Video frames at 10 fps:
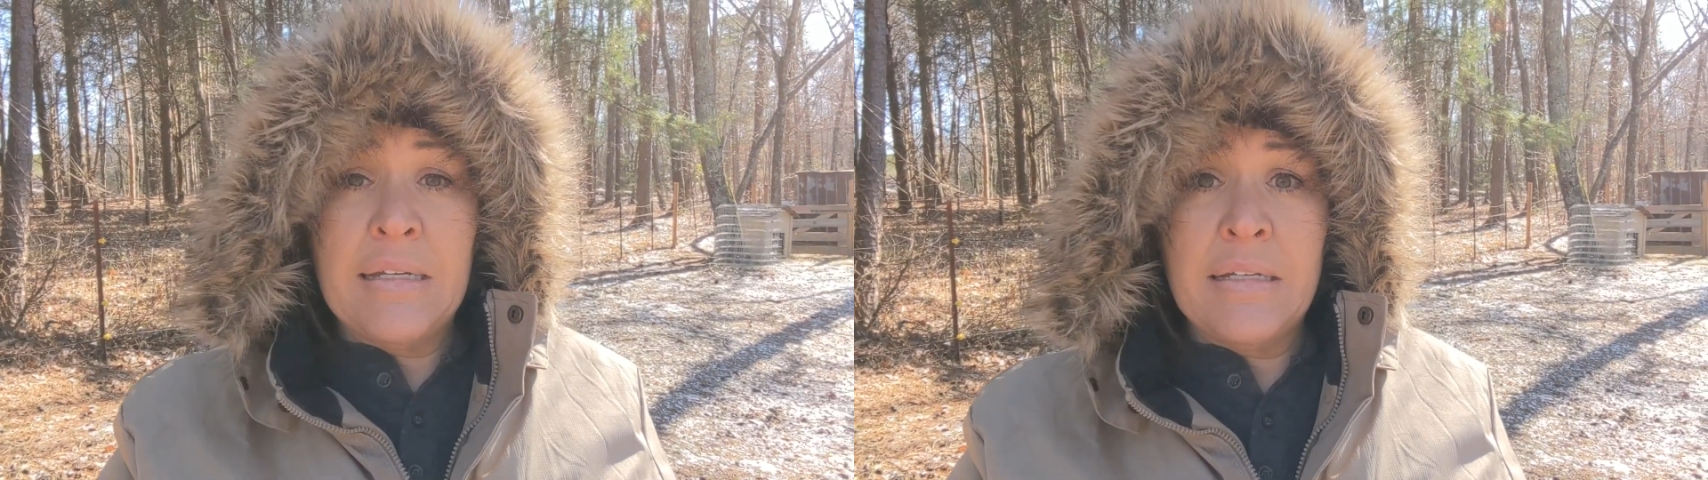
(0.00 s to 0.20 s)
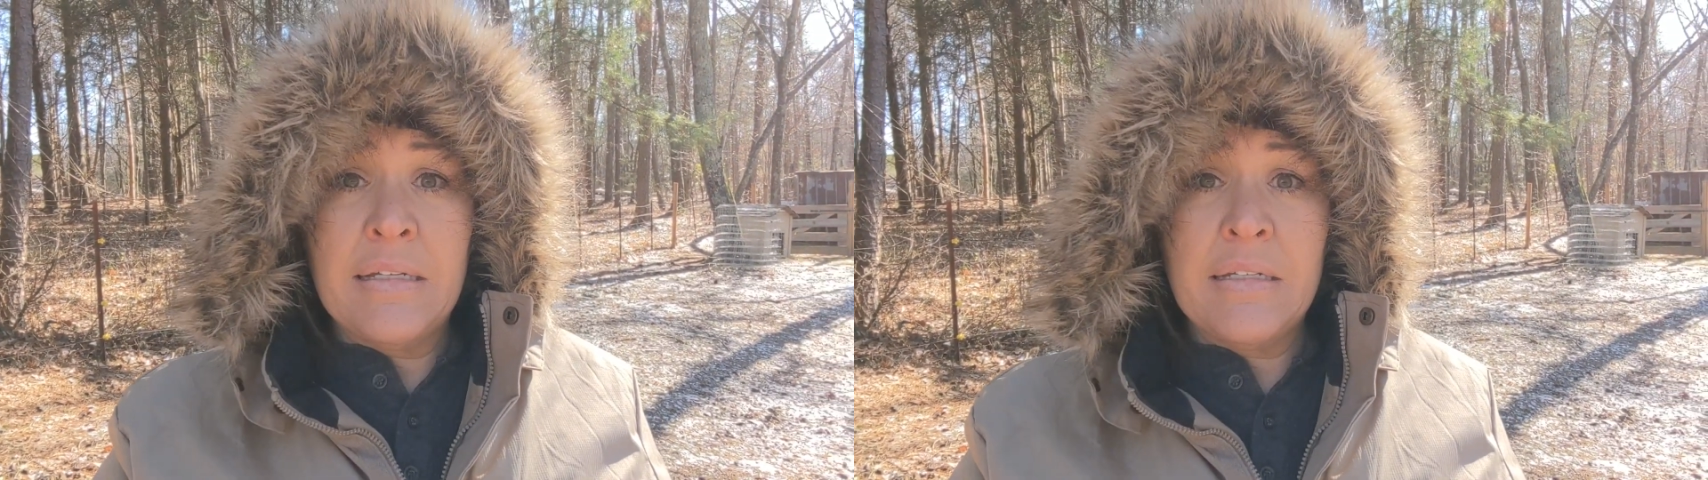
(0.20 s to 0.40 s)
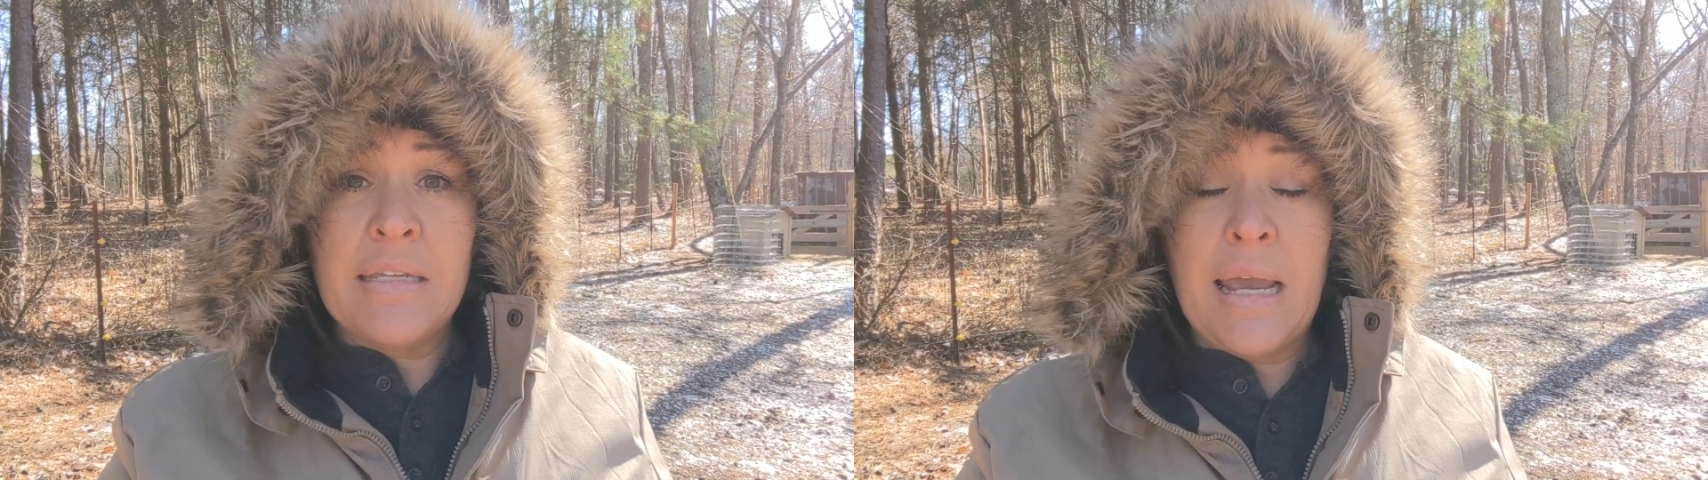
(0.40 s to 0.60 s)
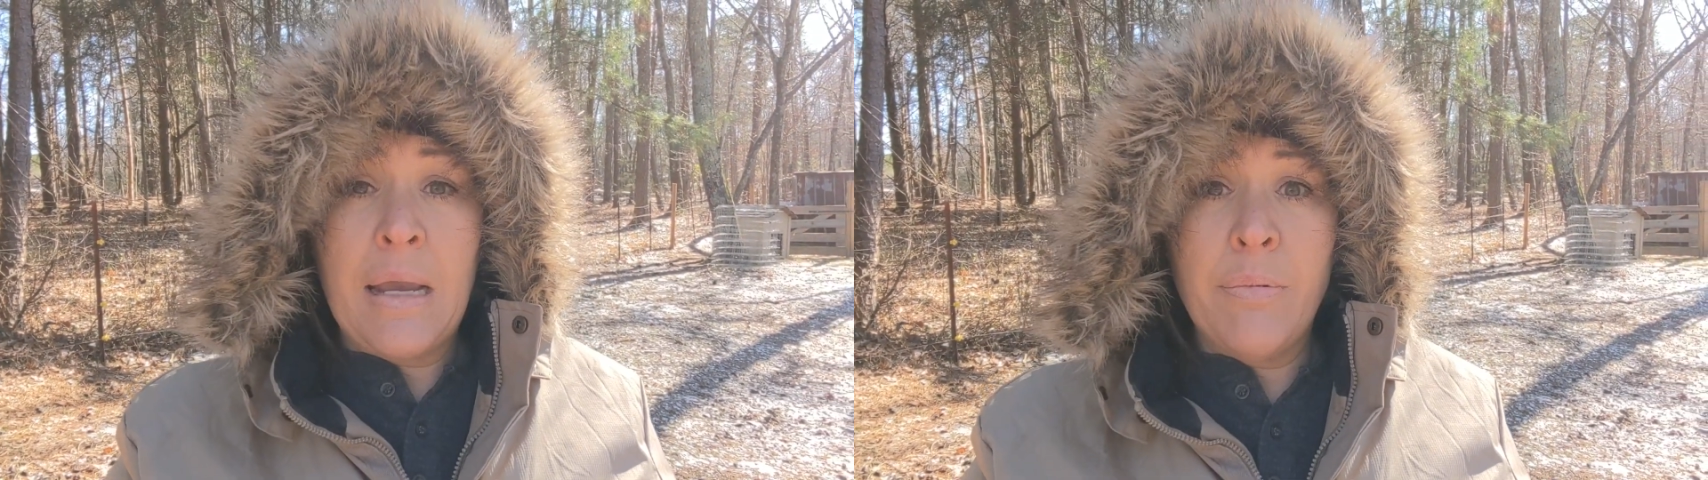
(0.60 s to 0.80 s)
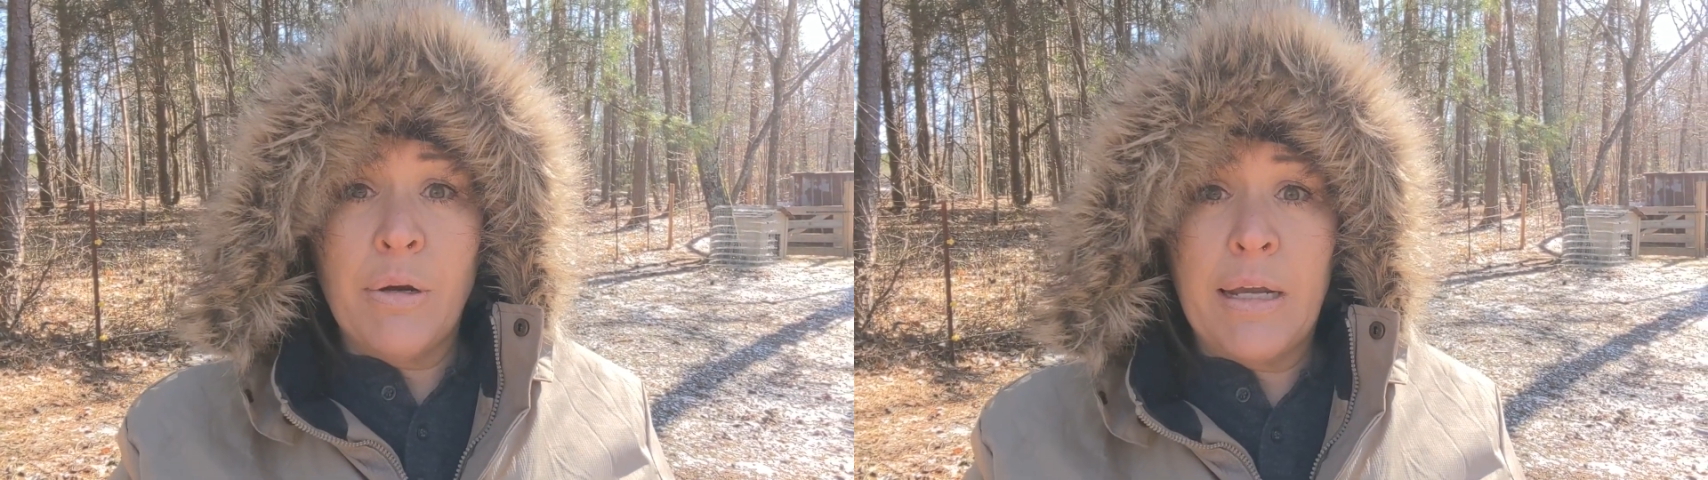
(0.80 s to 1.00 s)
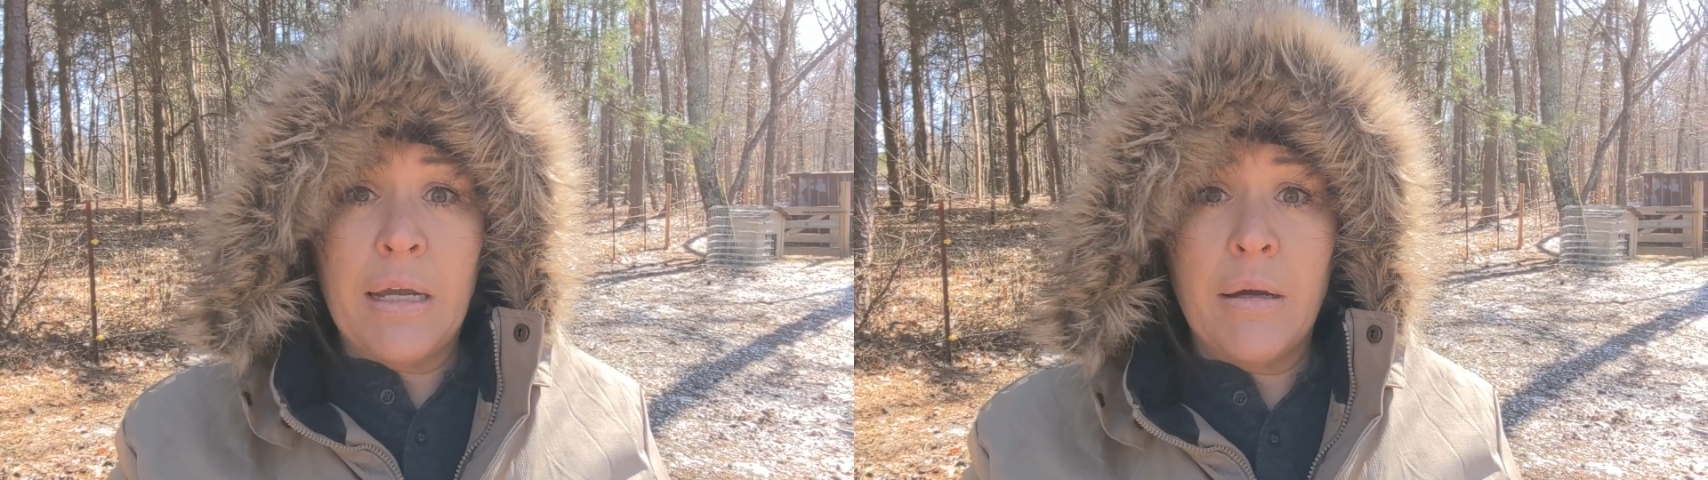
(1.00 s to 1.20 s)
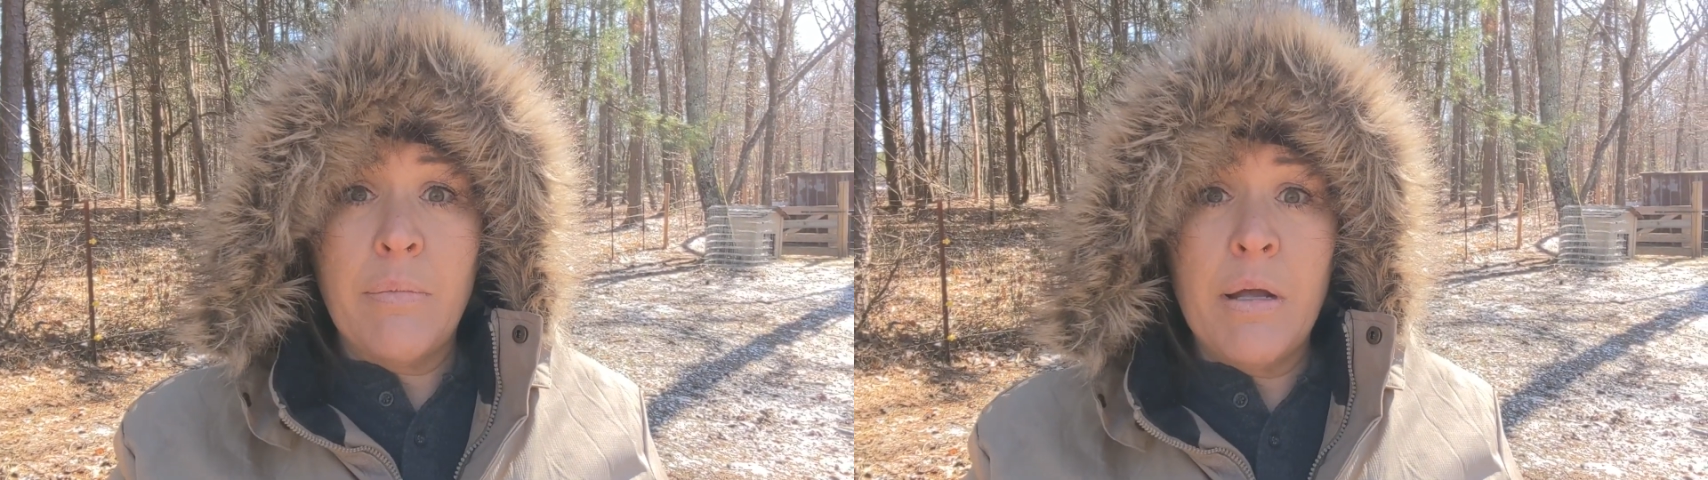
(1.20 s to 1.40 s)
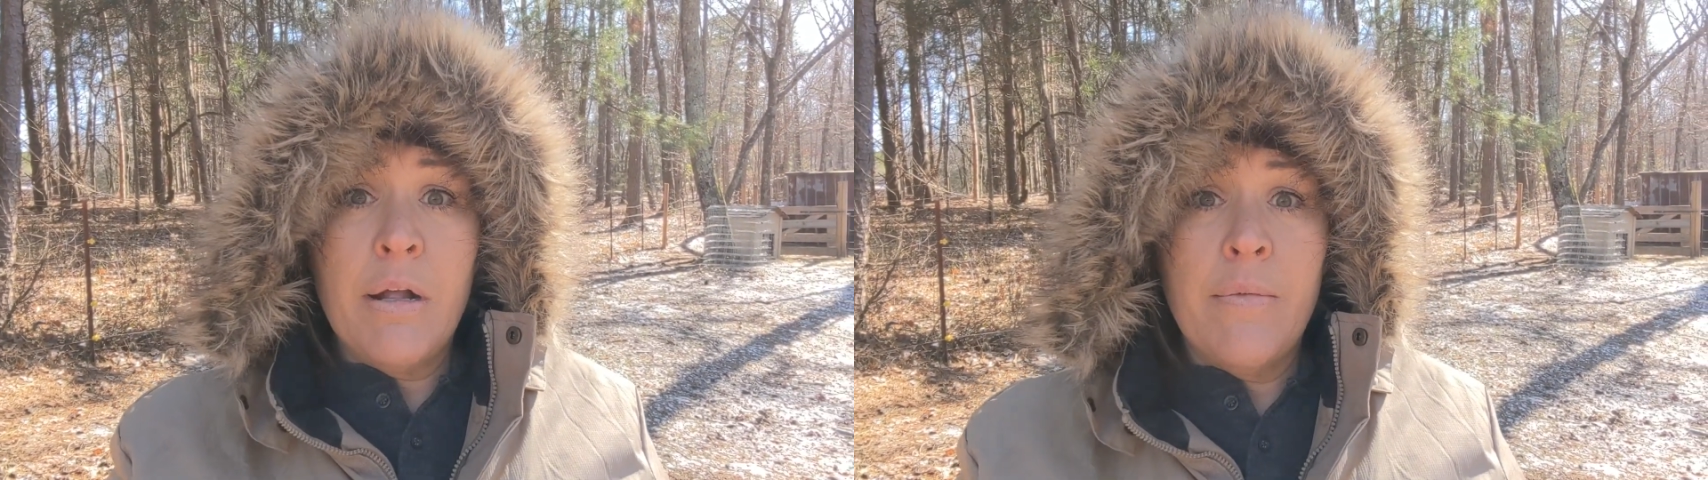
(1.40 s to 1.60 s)
is
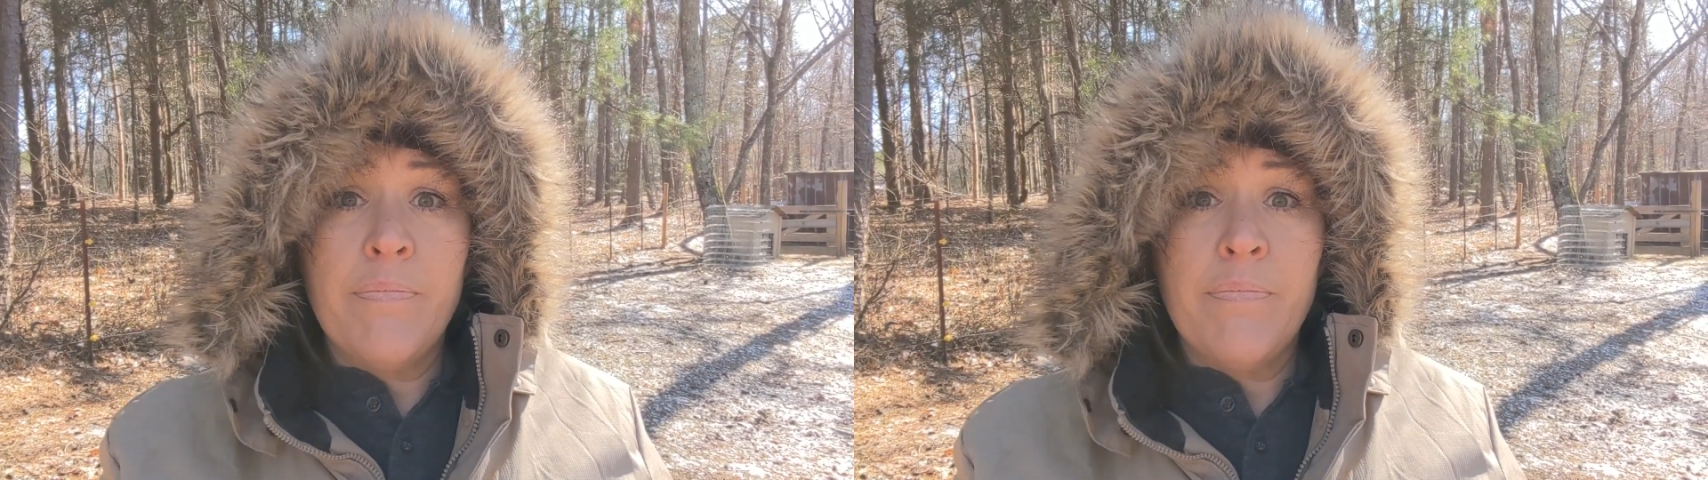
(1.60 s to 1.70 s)
Abraham.